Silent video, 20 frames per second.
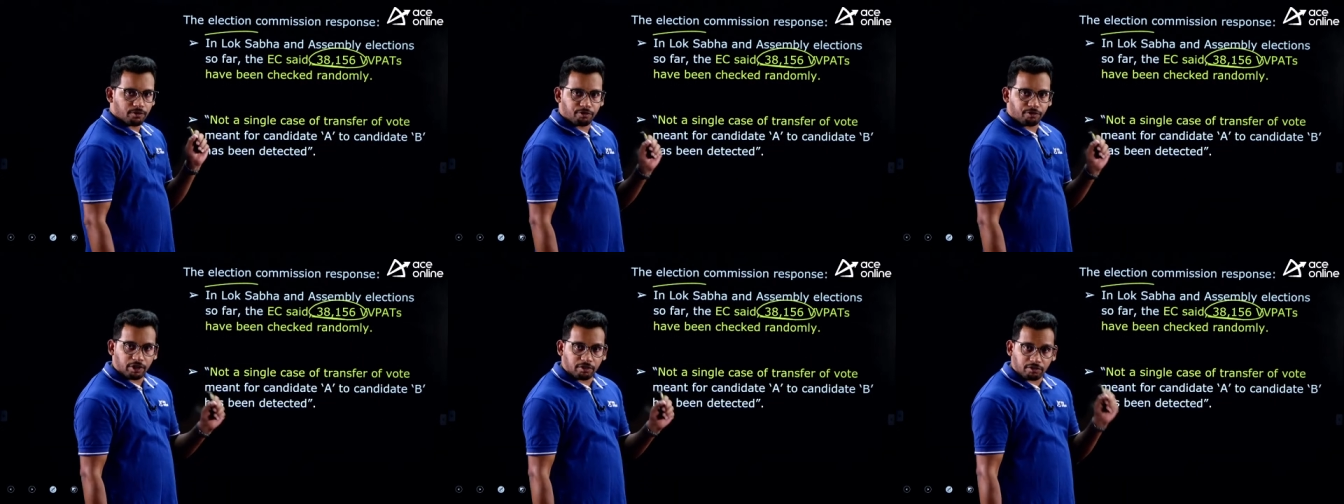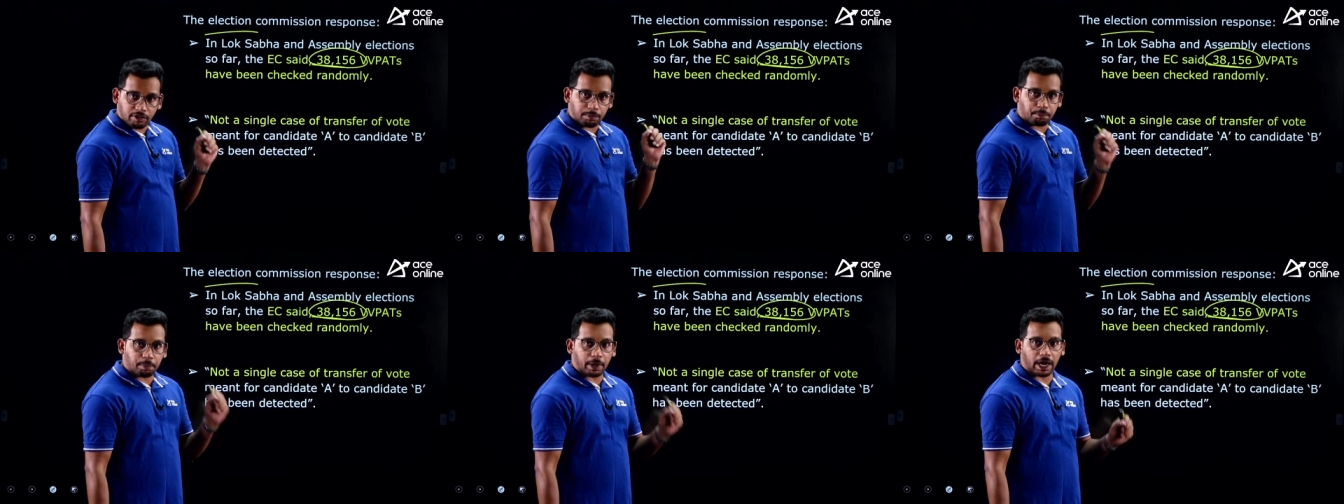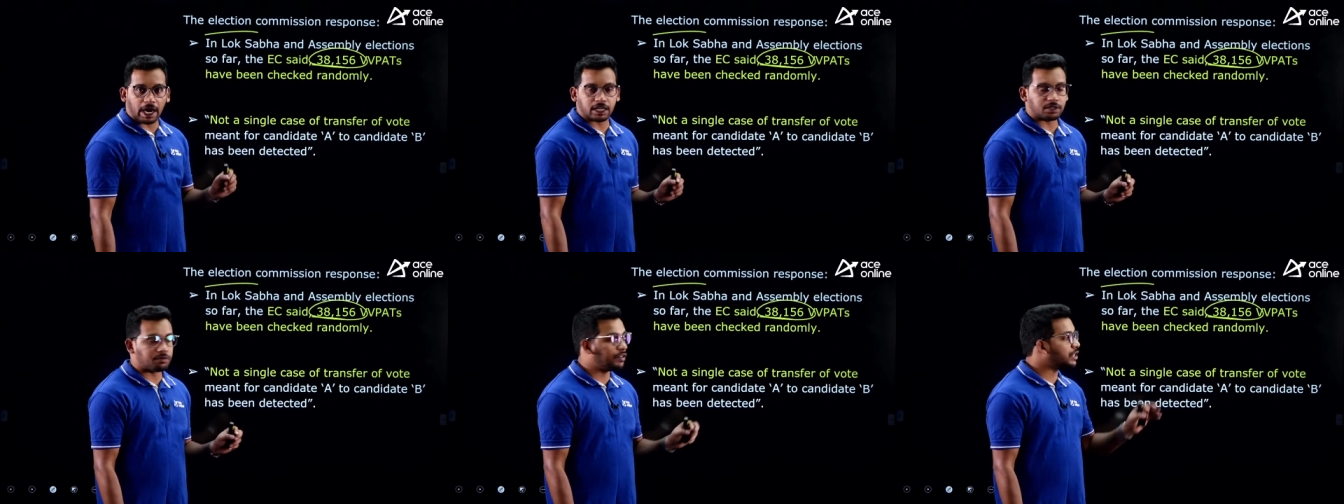
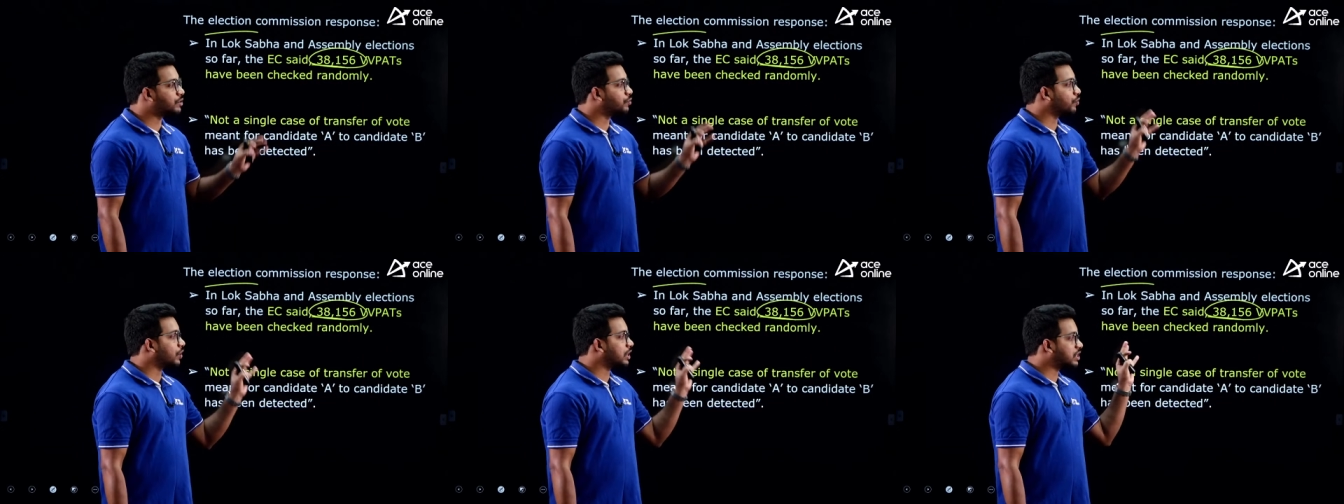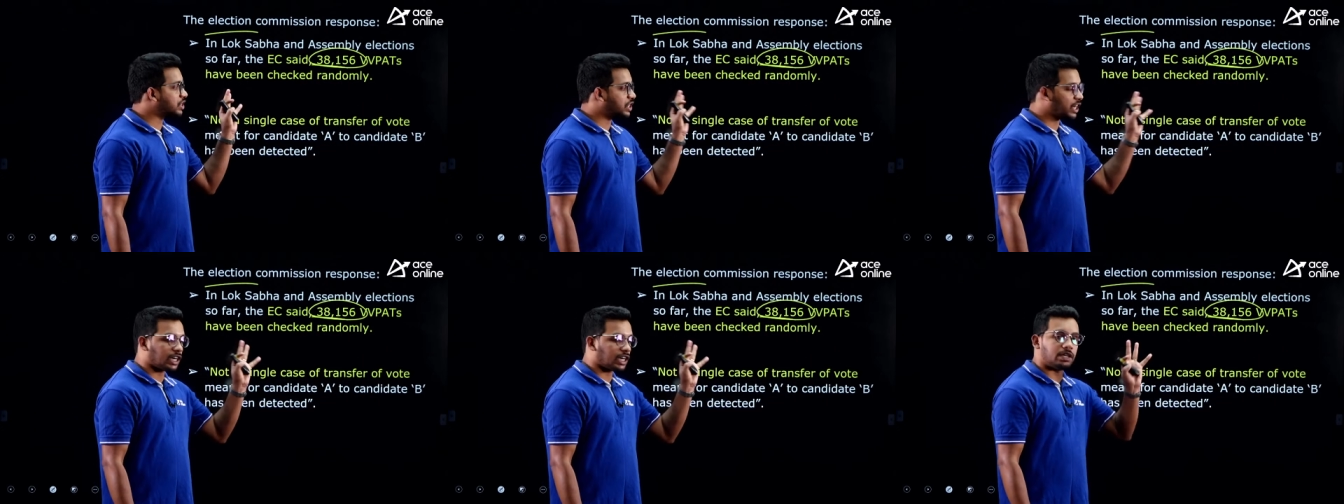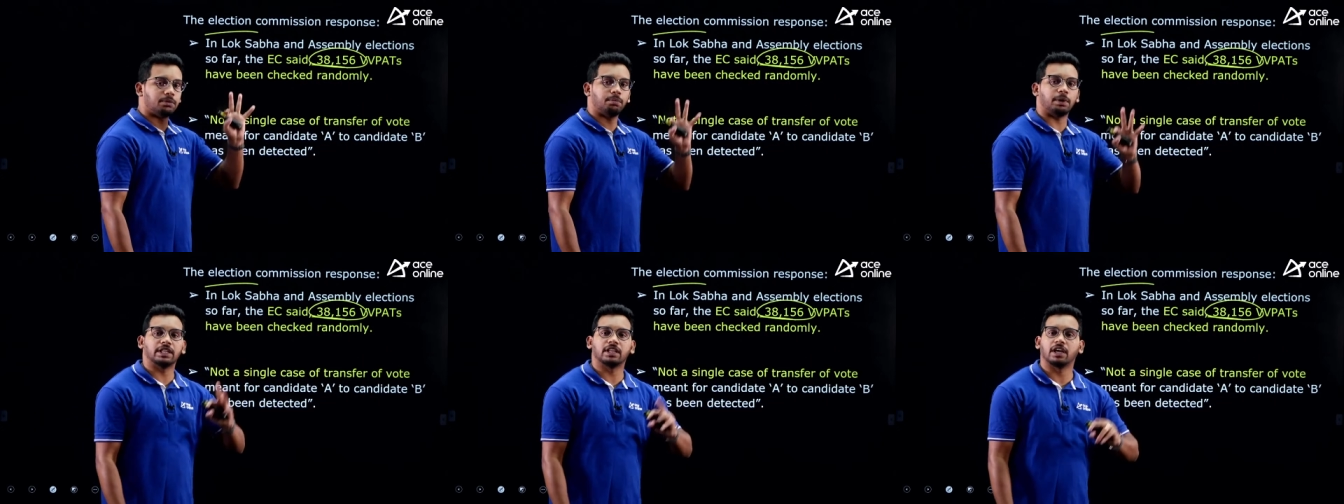VVPATs which were
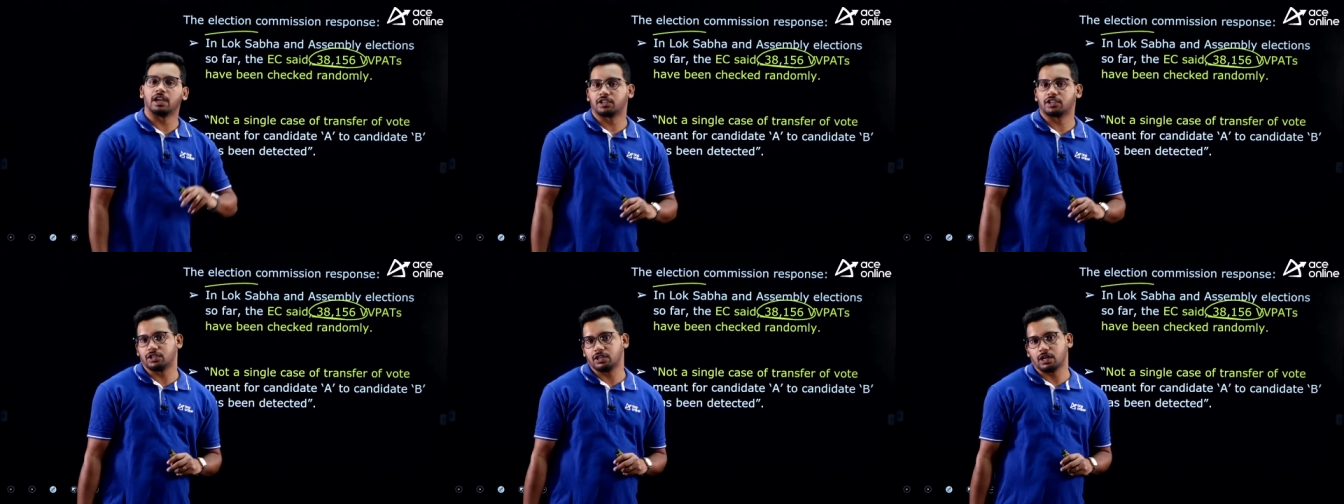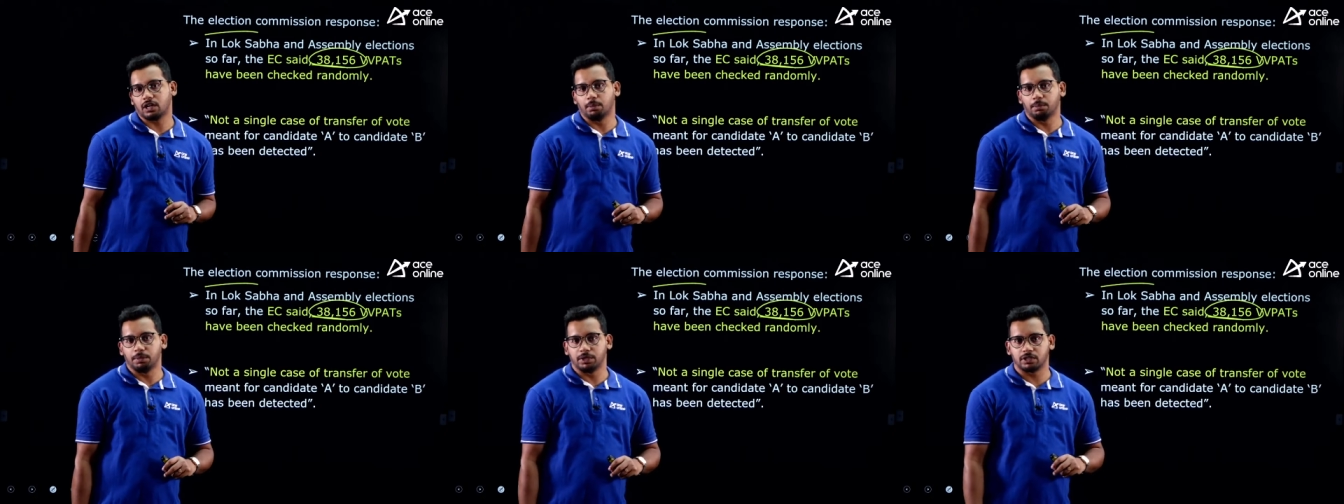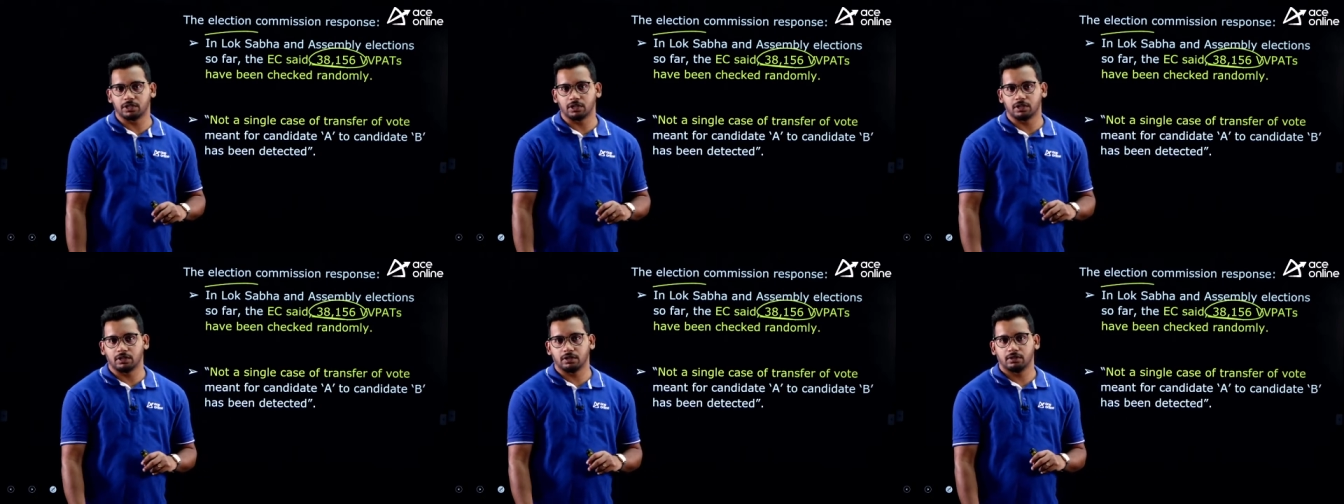checked by the election
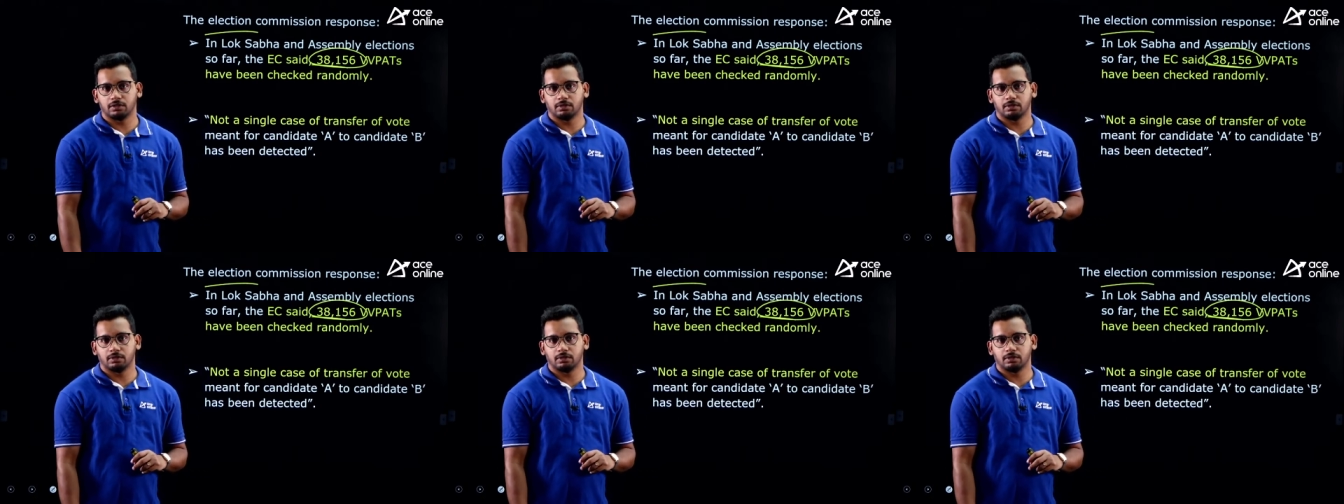commission